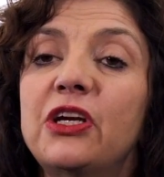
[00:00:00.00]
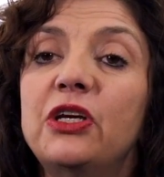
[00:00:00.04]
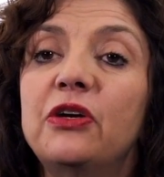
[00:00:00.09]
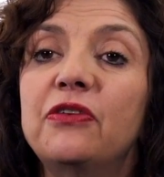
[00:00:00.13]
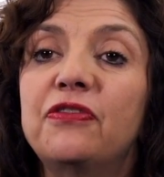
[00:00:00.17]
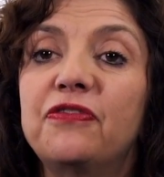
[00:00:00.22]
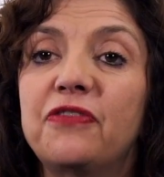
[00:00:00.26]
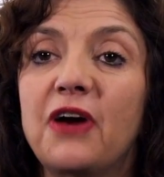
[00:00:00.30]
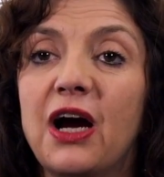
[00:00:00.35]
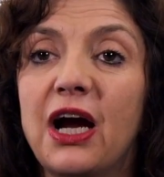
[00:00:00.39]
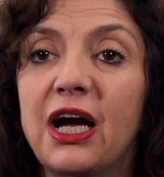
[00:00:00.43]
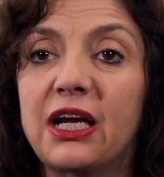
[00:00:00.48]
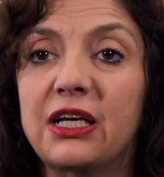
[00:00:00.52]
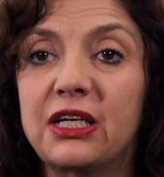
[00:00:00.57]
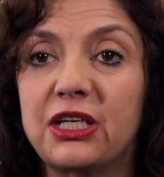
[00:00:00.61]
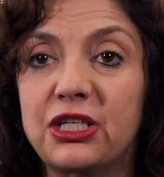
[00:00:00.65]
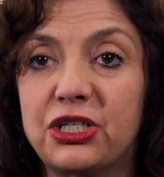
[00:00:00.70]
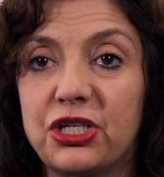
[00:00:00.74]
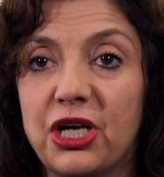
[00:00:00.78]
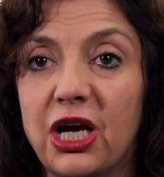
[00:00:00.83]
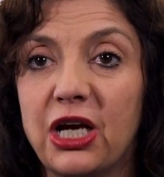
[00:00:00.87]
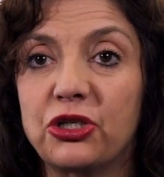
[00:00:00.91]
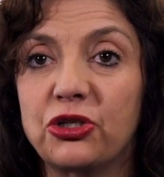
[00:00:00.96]
you find a
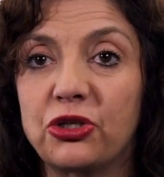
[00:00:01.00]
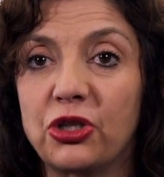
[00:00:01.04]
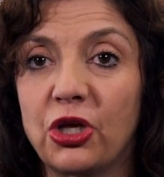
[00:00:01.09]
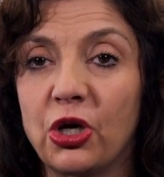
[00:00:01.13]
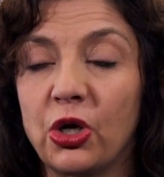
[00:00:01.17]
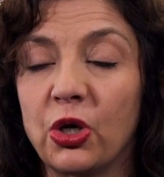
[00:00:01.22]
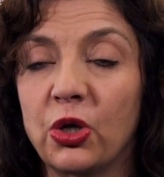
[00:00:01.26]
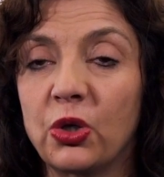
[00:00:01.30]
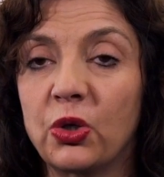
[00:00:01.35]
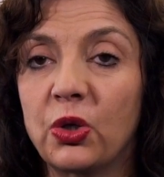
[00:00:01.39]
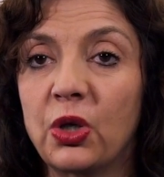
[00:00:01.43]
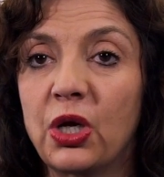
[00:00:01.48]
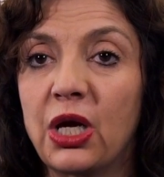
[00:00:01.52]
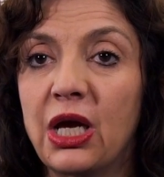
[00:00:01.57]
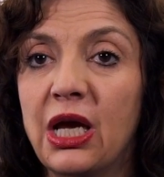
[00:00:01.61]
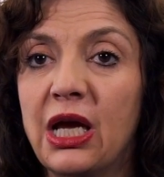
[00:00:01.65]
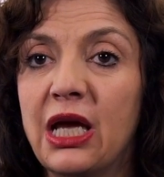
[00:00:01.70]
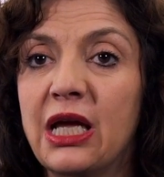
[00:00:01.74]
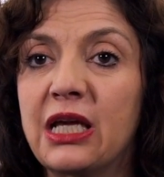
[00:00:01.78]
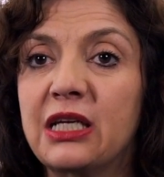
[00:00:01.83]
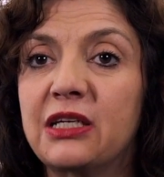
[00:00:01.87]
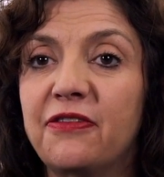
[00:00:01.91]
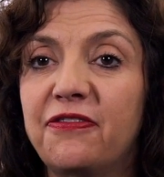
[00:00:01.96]
judge, though,
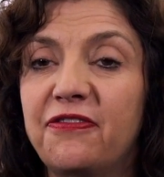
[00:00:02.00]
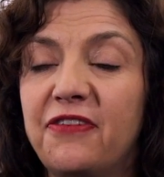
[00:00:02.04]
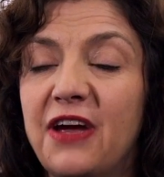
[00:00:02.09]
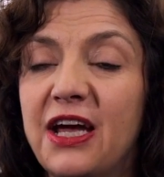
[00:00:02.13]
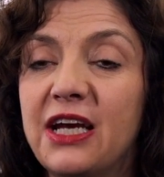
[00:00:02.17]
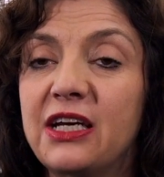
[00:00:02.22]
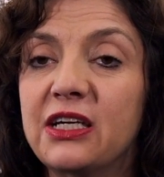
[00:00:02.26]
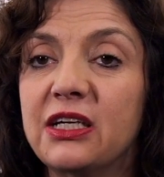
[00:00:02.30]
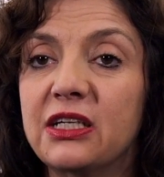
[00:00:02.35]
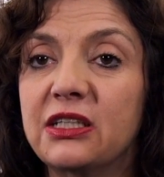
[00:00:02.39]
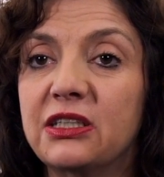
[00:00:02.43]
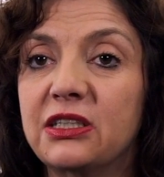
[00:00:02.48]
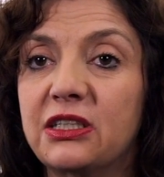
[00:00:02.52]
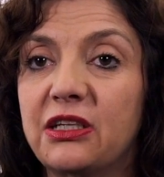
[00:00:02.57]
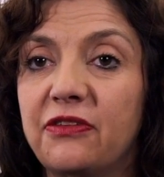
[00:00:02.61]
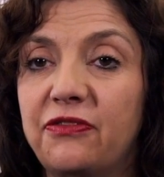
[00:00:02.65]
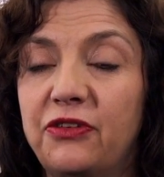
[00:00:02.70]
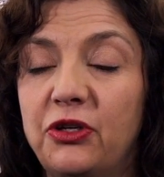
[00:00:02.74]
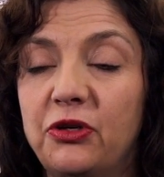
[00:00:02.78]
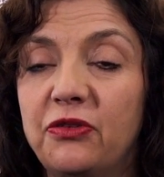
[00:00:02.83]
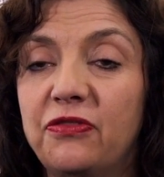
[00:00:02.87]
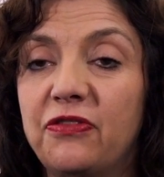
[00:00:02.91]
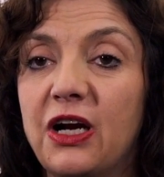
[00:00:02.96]
defendants,
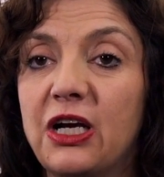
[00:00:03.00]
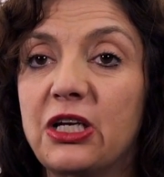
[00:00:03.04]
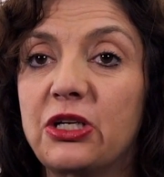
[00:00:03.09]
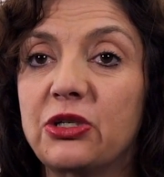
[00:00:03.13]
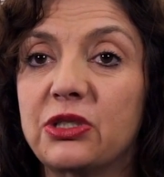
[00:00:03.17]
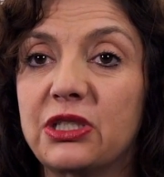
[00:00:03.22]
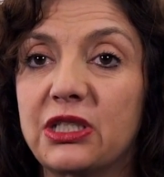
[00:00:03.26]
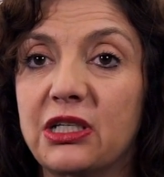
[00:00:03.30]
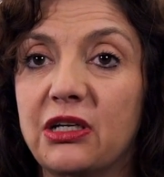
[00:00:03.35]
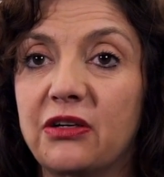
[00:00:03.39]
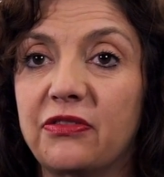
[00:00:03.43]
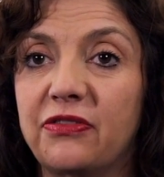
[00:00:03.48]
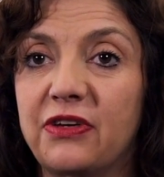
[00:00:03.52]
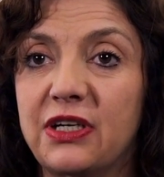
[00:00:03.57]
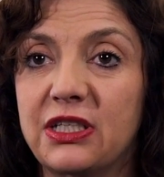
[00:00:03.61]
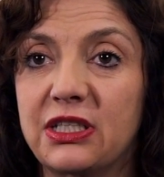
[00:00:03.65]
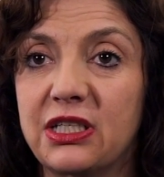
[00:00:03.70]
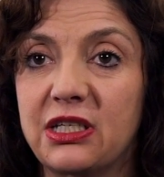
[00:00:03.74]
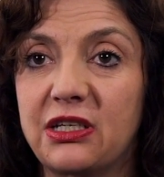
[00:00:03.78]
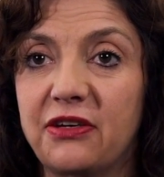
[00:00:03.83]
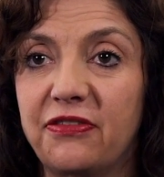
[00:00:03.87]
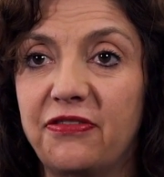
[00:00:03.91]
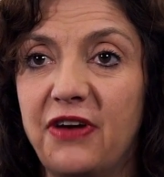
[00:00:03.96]
if you find yourself as
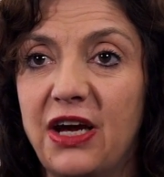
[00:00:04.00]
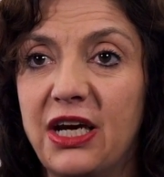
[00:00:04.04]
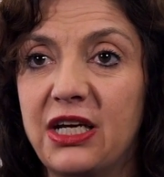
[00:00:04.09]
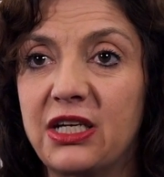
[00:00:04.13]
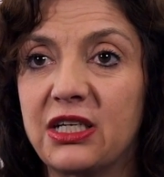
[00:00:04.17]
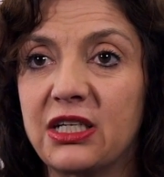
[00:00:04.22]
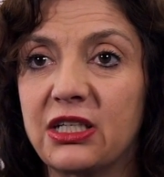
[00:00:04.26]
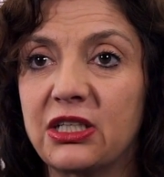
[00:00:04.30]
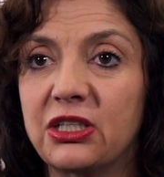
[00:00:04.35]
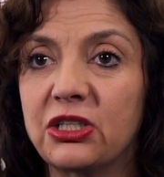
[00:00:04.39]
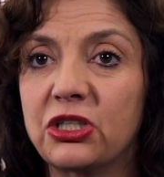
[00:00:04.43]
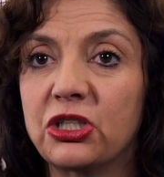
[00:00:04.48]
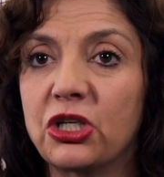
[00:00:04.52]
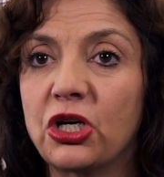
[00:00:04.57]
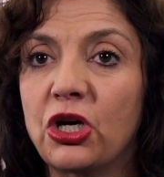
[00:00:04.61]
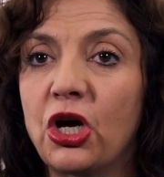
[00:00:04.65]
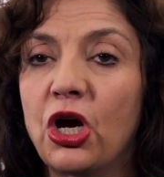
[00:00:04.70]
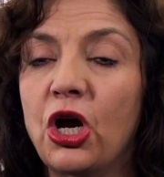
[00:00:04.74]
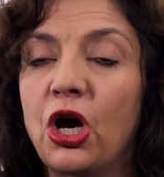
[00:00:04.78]
a defendant,